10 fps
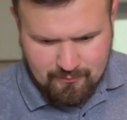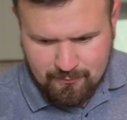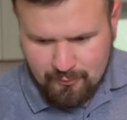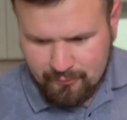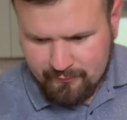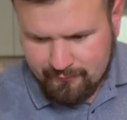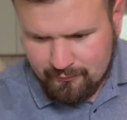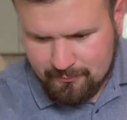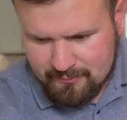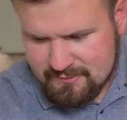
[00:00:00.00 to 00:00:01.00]
Pull this
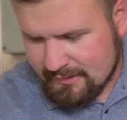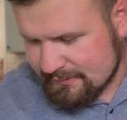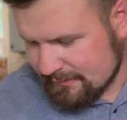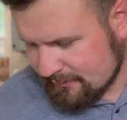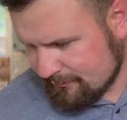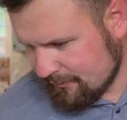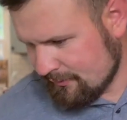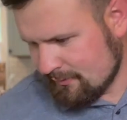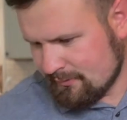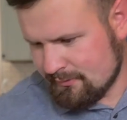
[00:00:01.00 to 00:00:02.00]
little protective
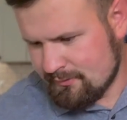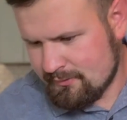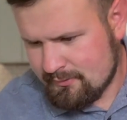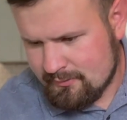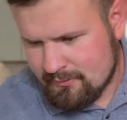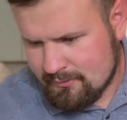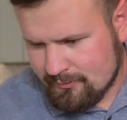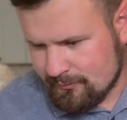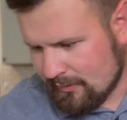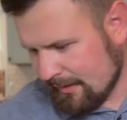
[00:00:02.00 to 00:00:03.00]

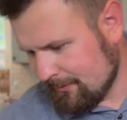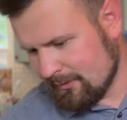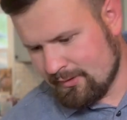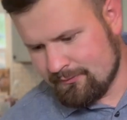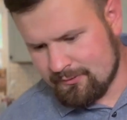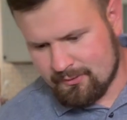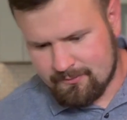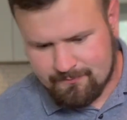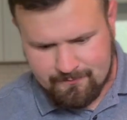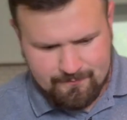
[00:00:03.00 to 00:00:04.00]
wrapping off
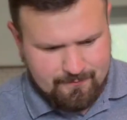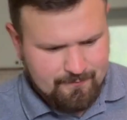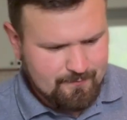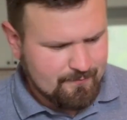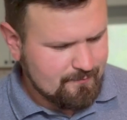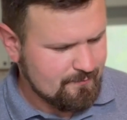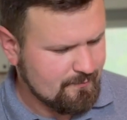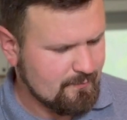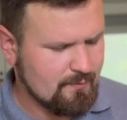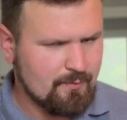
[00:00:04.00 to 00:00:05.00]
here.
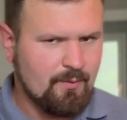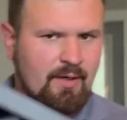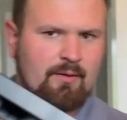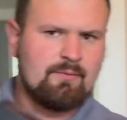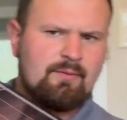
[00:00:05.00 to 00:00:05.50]
Wow.